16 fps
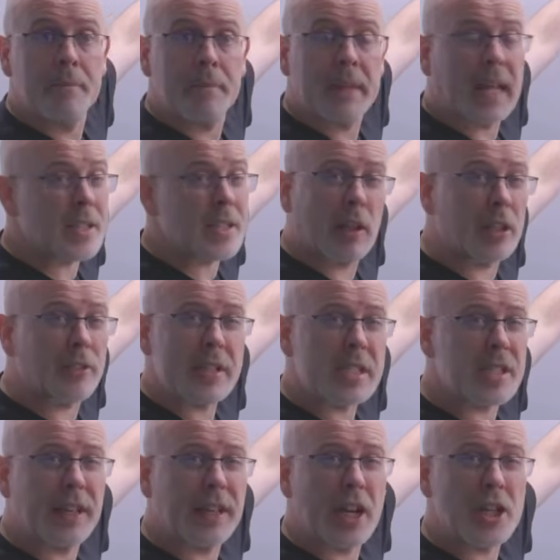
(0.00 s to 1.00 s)
That's all there
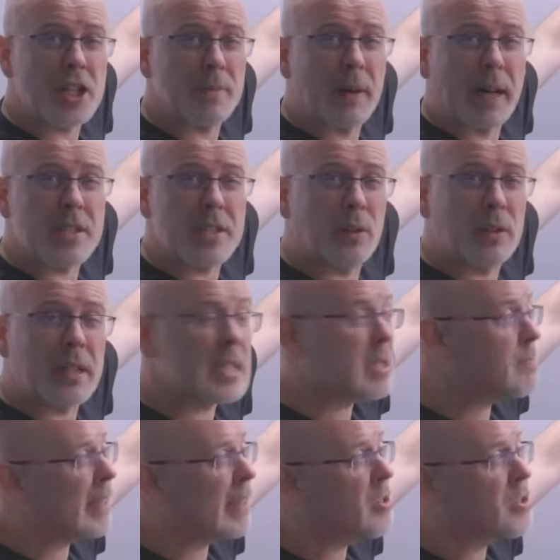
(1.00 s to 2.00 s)
is to financial math. So
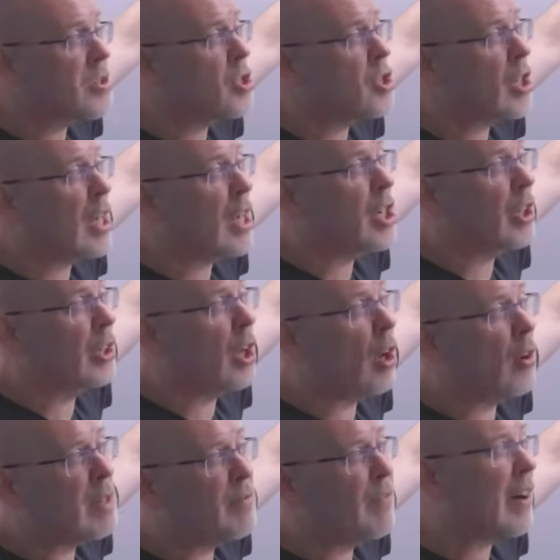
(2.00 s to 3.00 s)
this method doesn't change here. The
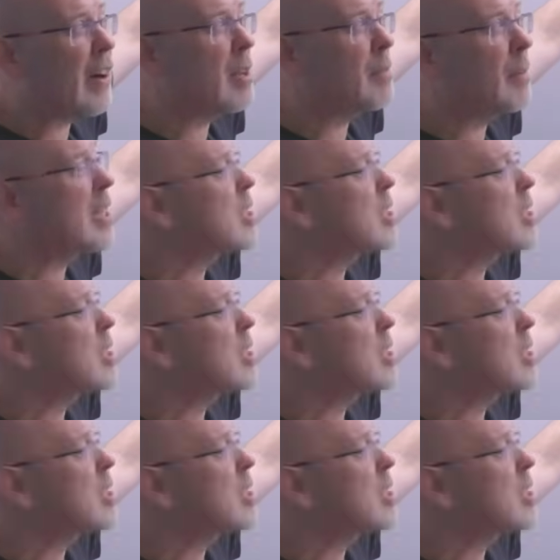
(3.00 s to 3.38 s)
only variable